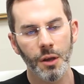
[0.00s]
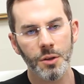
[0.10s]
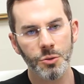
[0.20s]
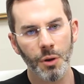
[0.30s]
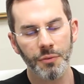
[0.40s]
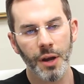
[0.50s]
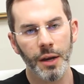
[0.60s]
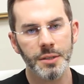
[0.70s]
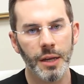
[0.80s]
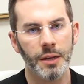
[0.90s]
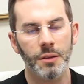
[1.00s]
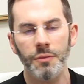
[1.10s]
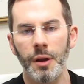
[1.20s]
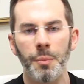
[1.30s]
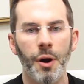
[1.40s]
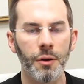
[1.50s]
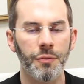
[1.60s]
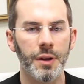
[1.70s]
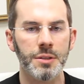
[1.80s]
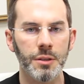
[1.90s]
So I've kind of taken the vampire
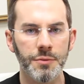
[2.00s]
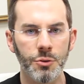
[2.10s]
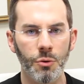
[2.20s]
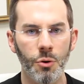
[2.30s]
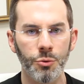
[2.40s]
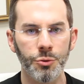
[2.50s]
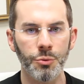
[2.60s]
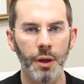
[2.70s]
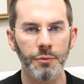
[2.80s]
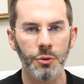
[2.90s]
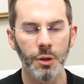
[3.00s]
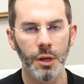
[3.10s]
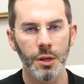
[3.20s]
facelift to a whole new level.